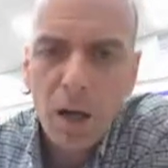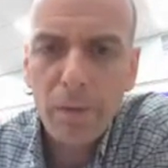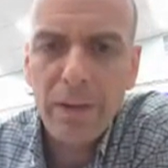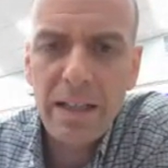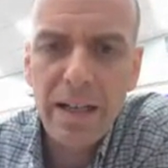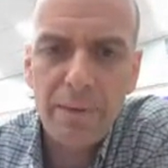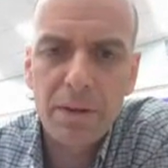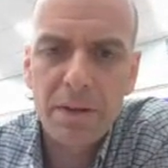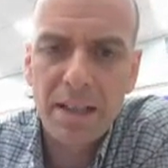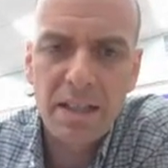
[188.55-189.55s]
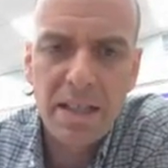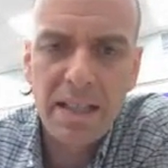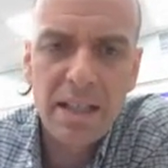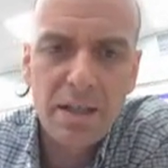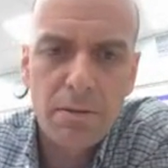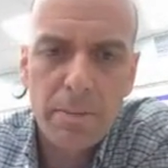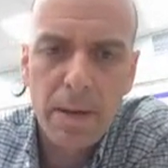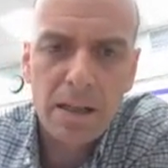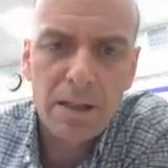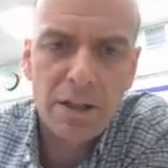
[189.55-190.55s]
Harvey never thinks he needs to
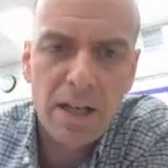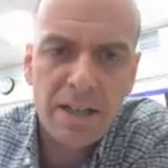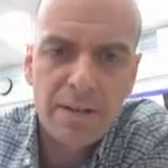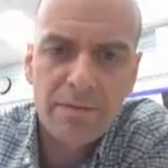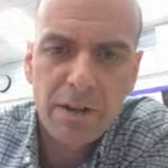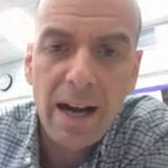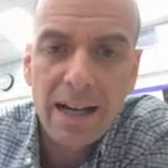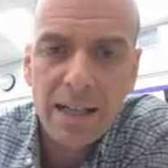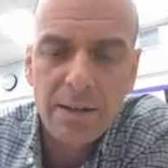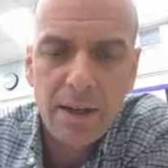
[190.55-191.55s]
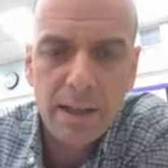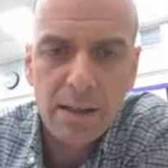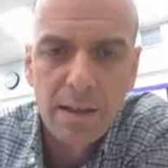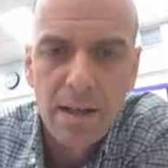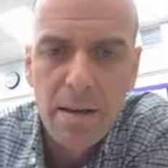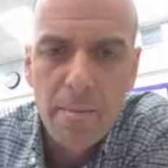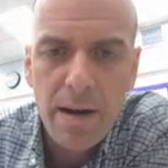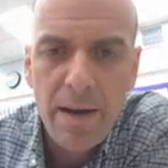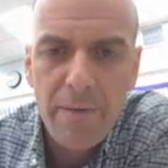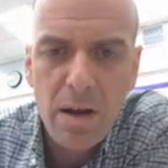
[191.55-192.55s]
apologize for anything,
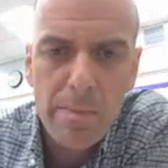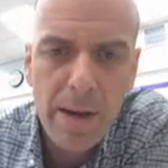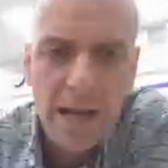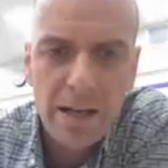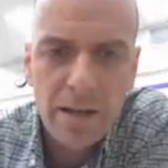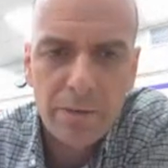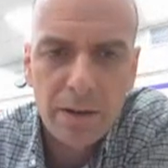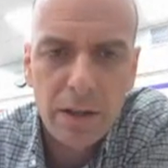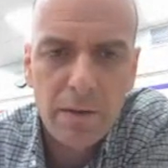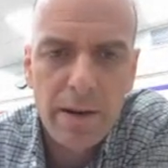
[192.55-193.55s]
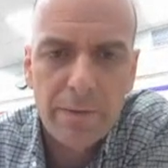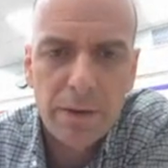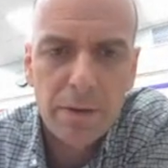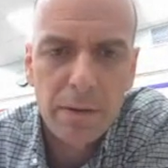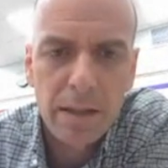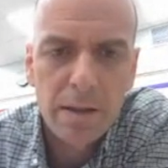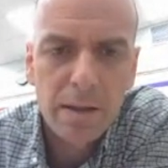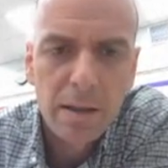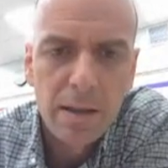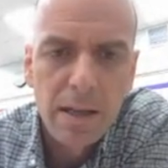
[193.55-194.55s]
but I felt bad enough to go after Dwight.
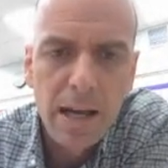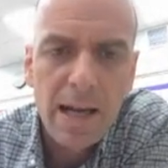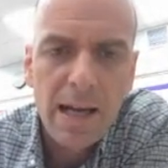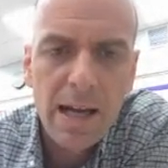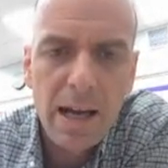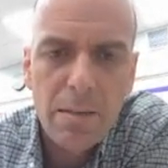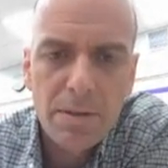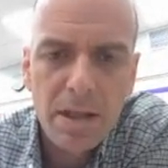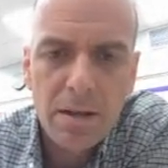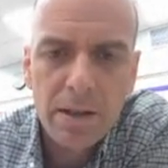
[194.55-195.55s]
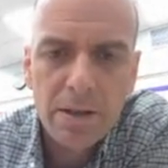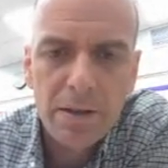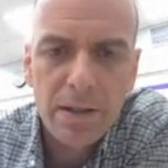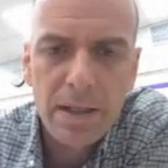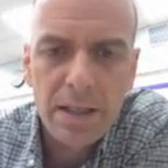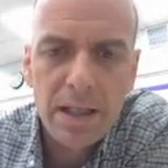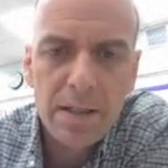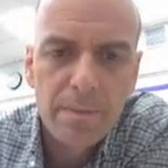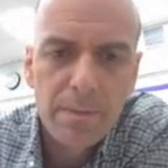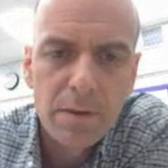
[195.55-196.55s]
Hey, I'm sorry, dude, I
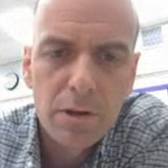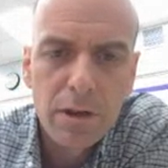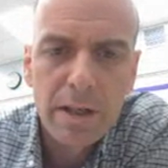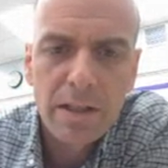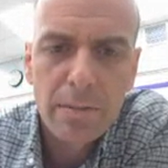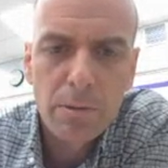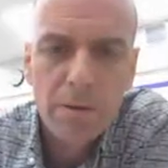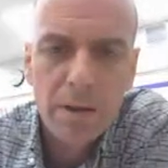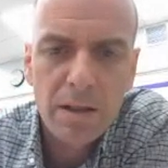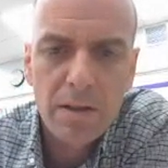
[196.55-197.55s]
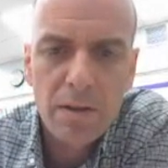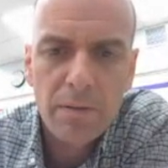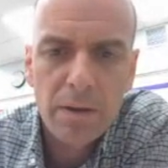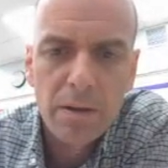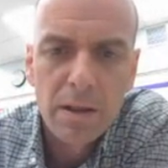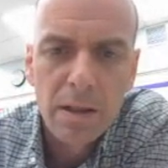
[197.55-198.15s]
said, trying to smooth things over.